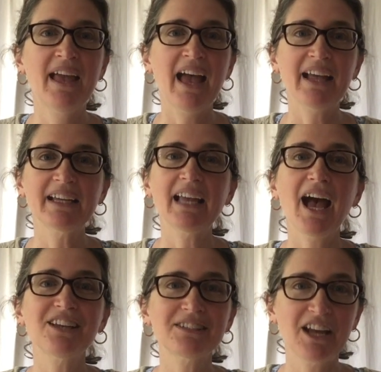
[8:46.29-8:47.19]
had a
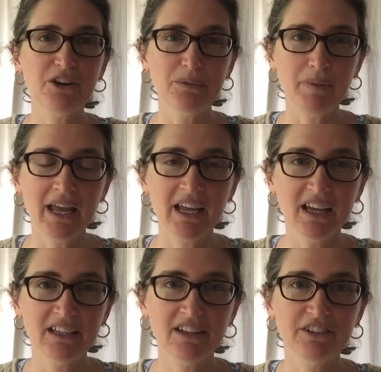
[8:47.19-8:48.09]
cast iron
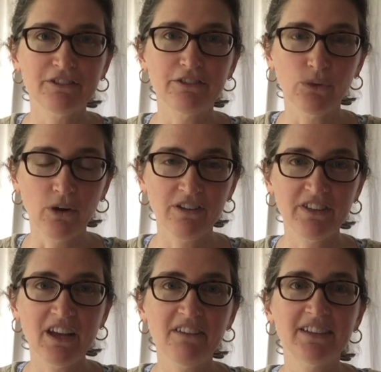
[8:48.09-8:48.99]
pan on the floor of
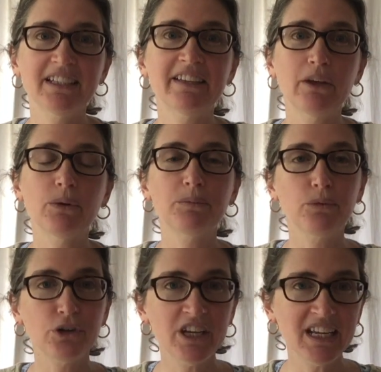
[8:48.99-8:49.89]
the oven and they would
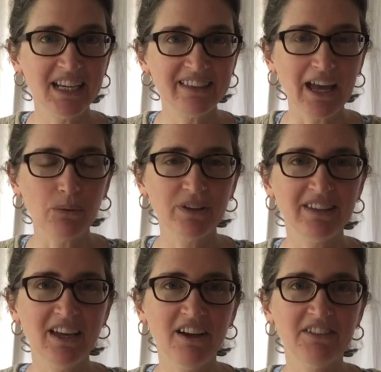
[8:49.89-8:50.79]
preheat that with
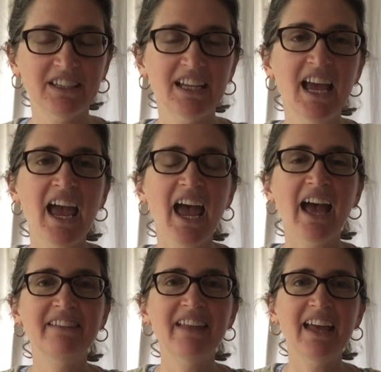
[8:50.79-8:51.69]
the oven,
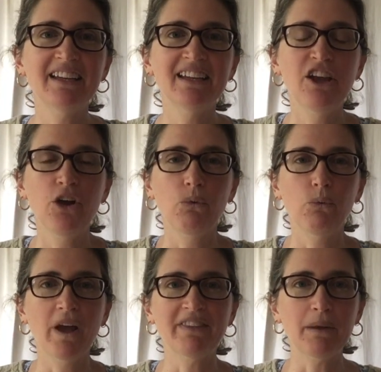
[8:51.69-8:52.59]
and then
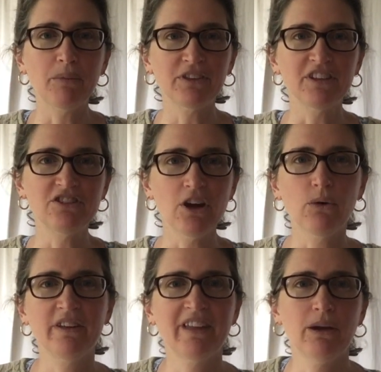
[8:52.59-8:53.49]
when they put the
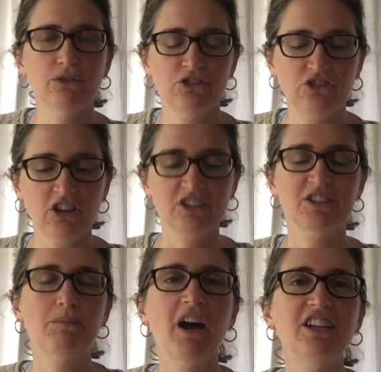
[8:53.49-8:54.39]
dough in, they would chuck
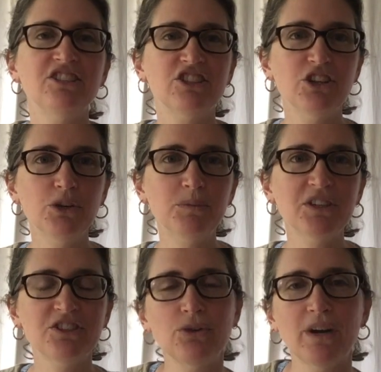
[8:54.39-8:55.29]
some ice cubes
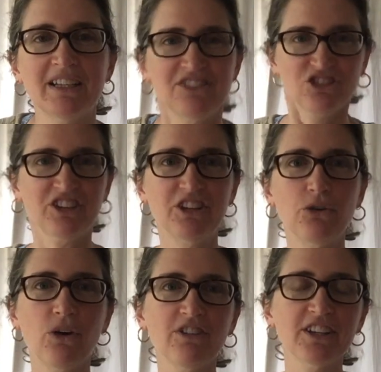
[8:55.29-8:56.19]
into it and shut the
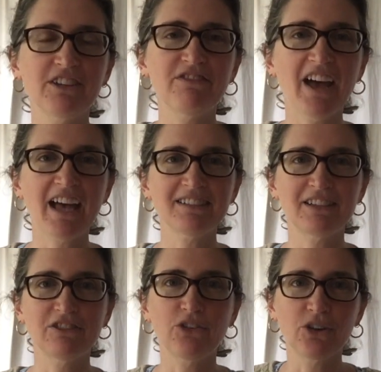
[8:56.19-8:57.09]
door really fast,
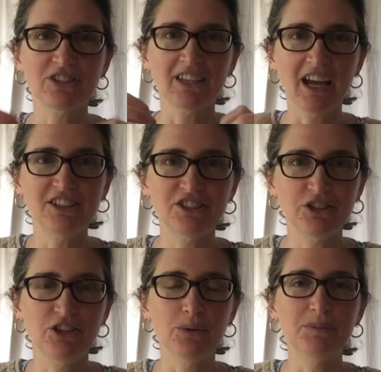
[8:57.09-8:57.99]
and of course the ice
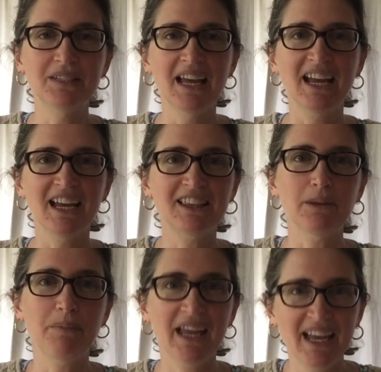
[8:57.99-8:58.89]
cubes hit the
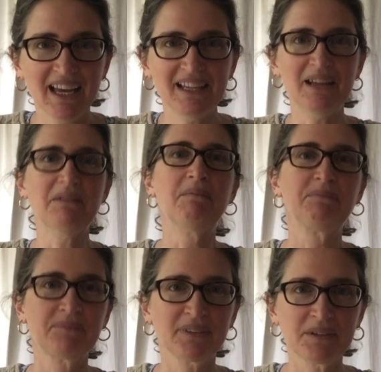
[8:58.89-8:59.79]
pan
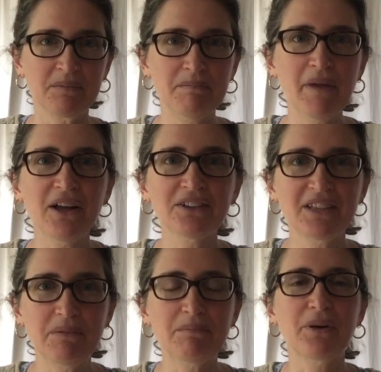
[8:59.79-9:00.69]
and melt
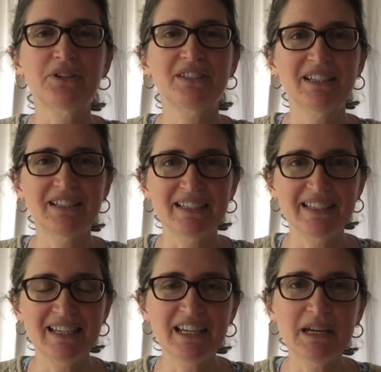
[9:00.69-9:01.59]
and burst into
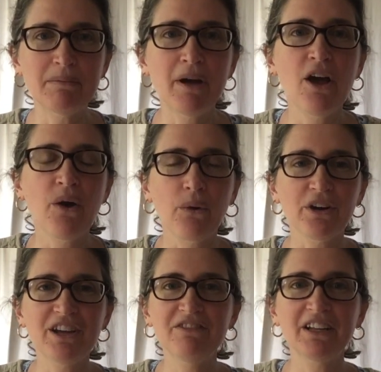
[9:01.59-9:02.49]
steam. Or
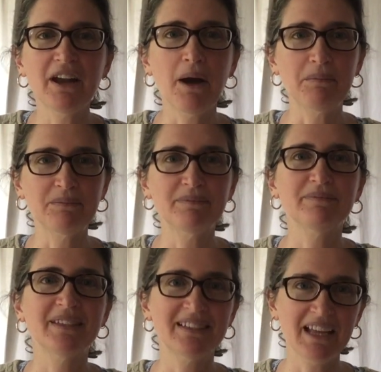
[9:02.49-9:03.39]
even
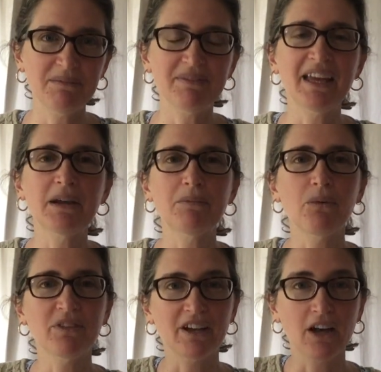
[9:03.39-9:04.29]
the same thing but with a